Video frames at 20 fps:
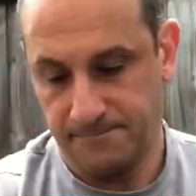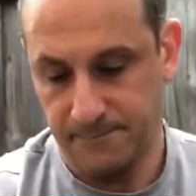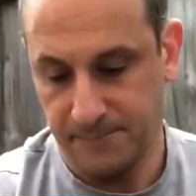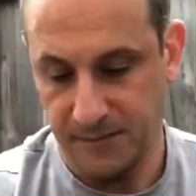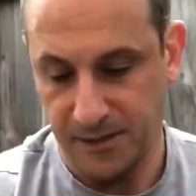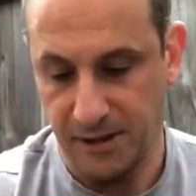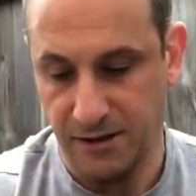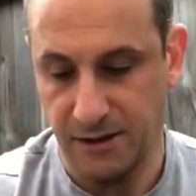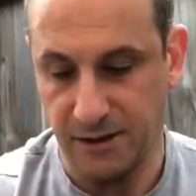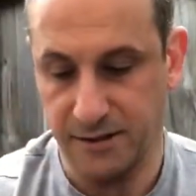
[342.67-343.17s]

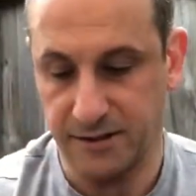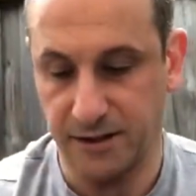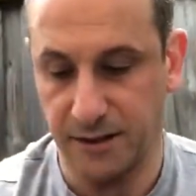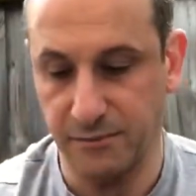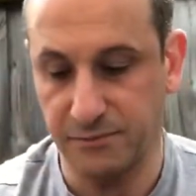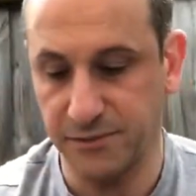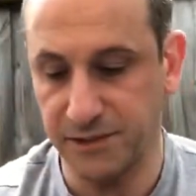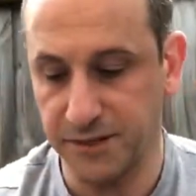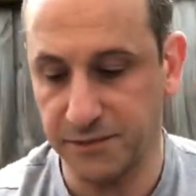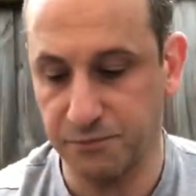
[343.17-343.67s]
Alright, so
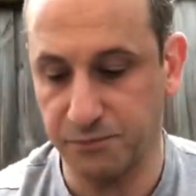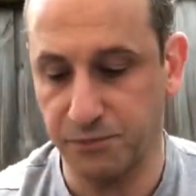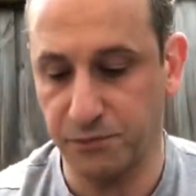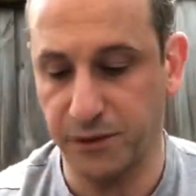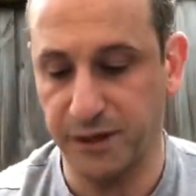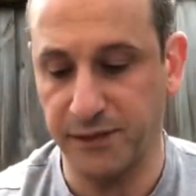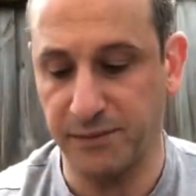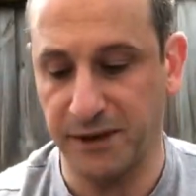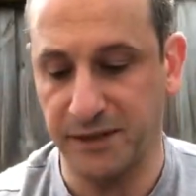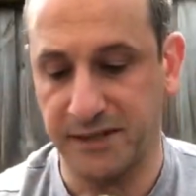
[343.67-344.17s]
I'm just
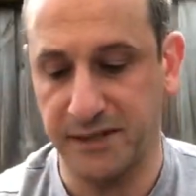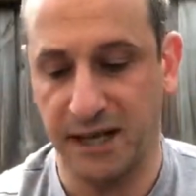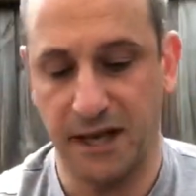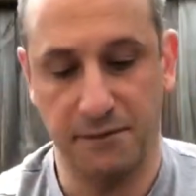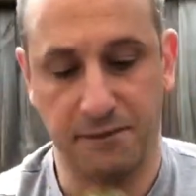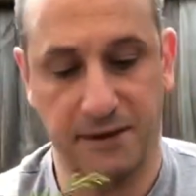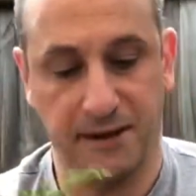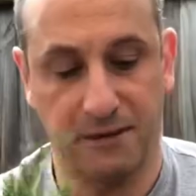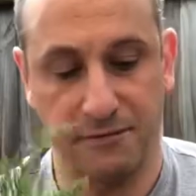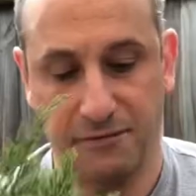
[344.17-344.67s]
pretty much
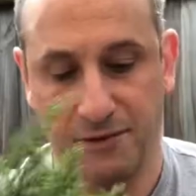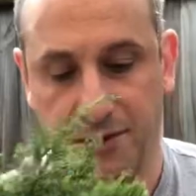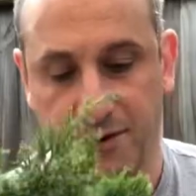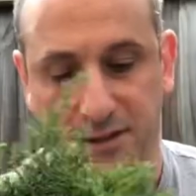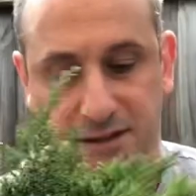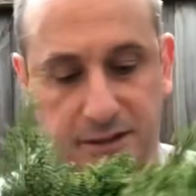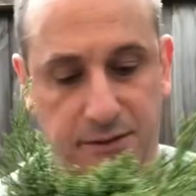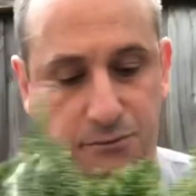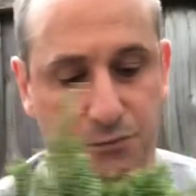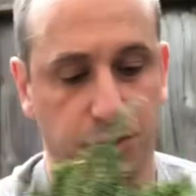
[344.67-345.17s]
keeping it very
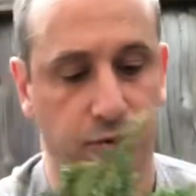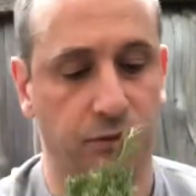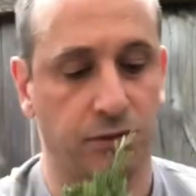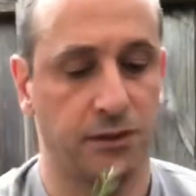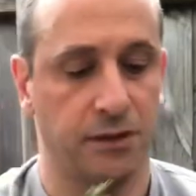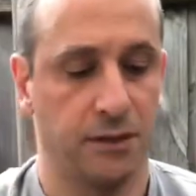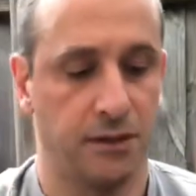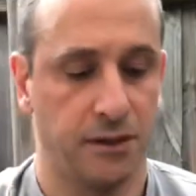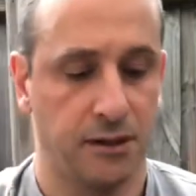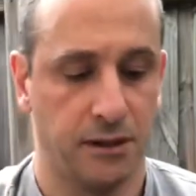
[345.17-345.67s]
simple.
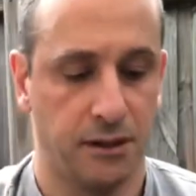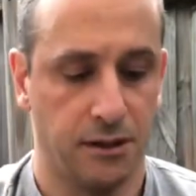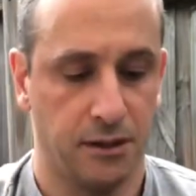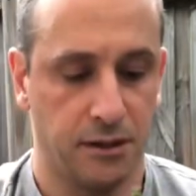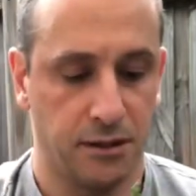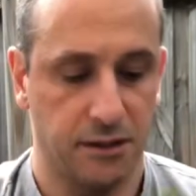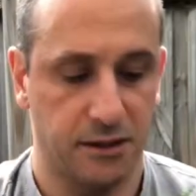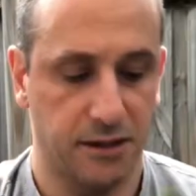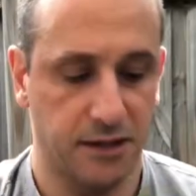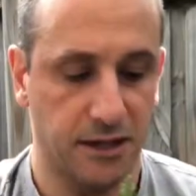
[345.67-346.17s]

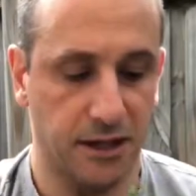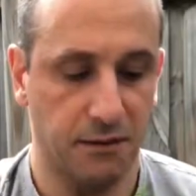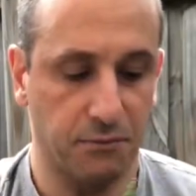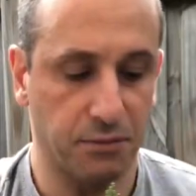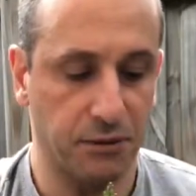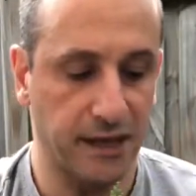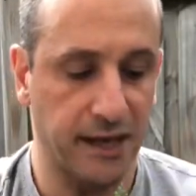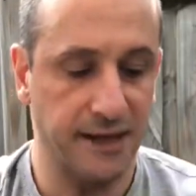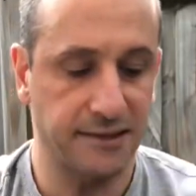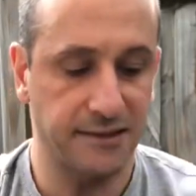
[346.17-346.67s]
Just going to
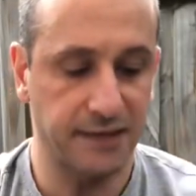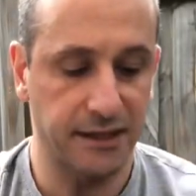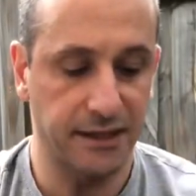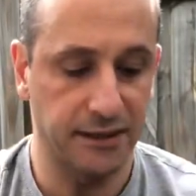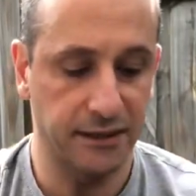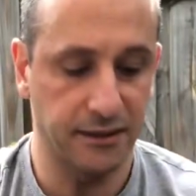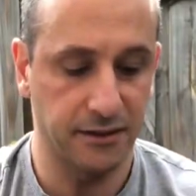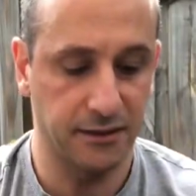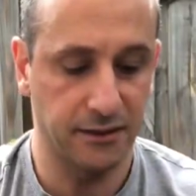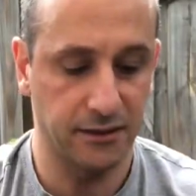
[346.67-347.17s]
plant it
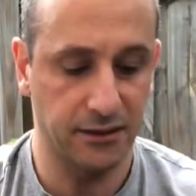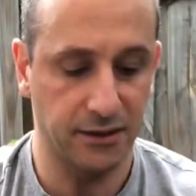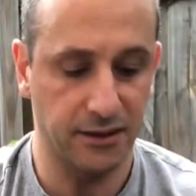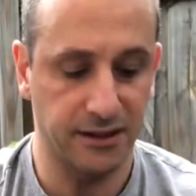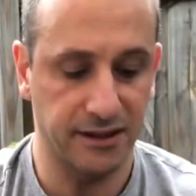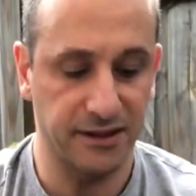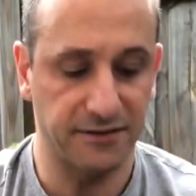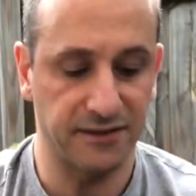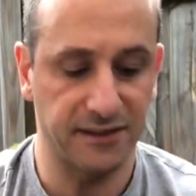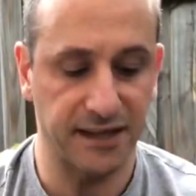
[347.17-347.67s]
in,
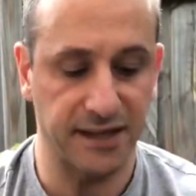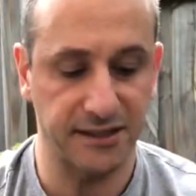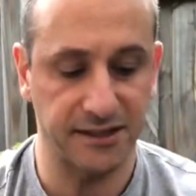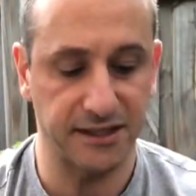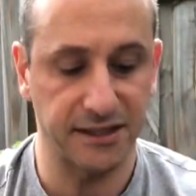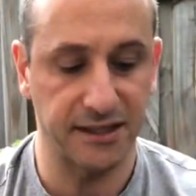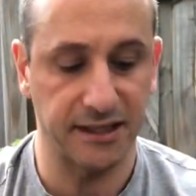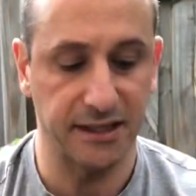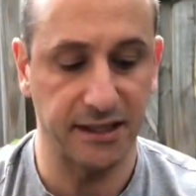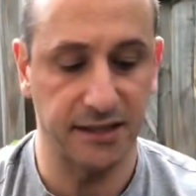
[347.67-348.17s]
not even
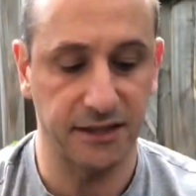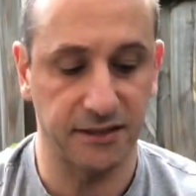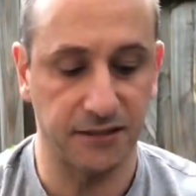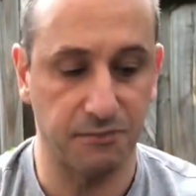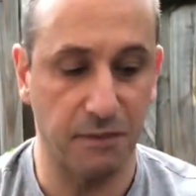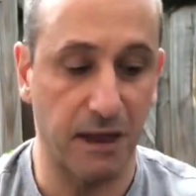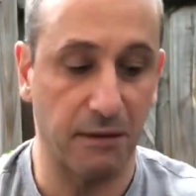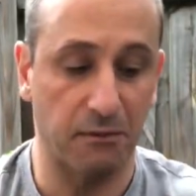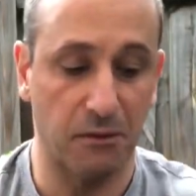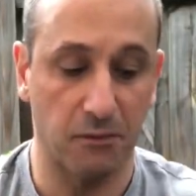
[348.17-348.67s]
touching the
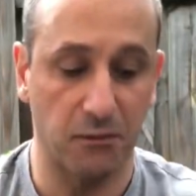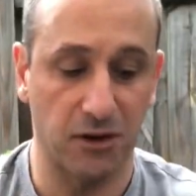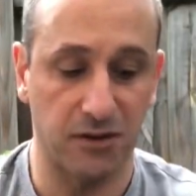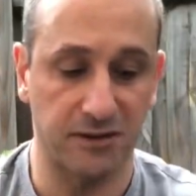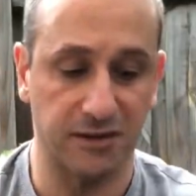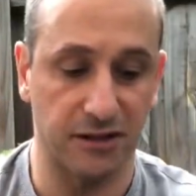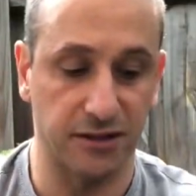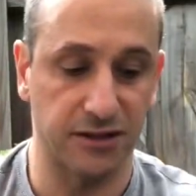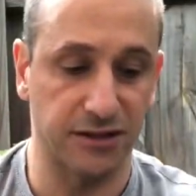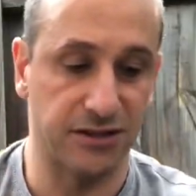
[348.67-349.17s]
sphagnum
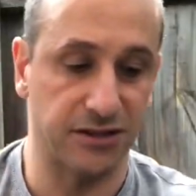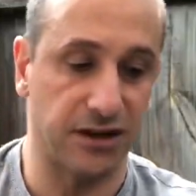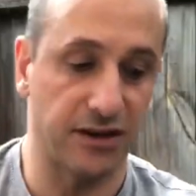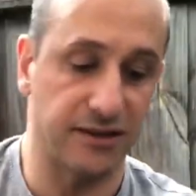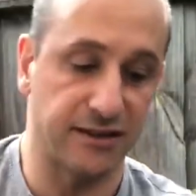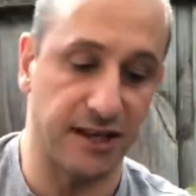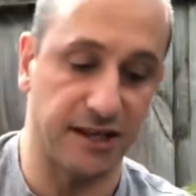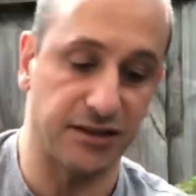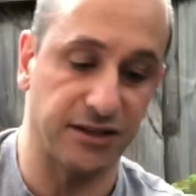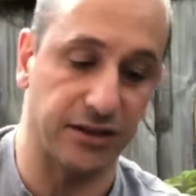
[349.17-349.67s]
moss. I just
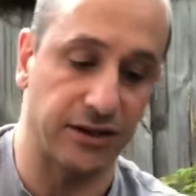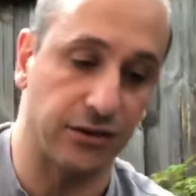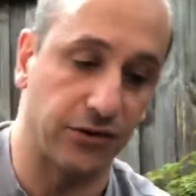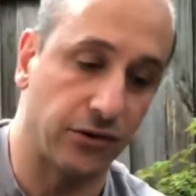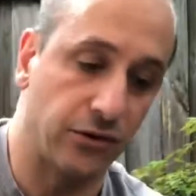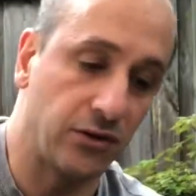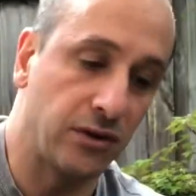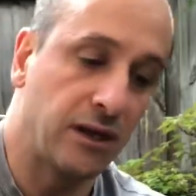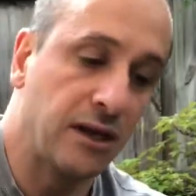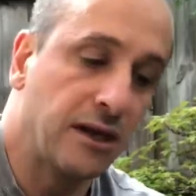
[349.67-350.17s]
don't touch it at
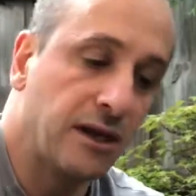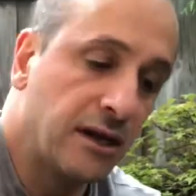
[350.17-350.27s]
all.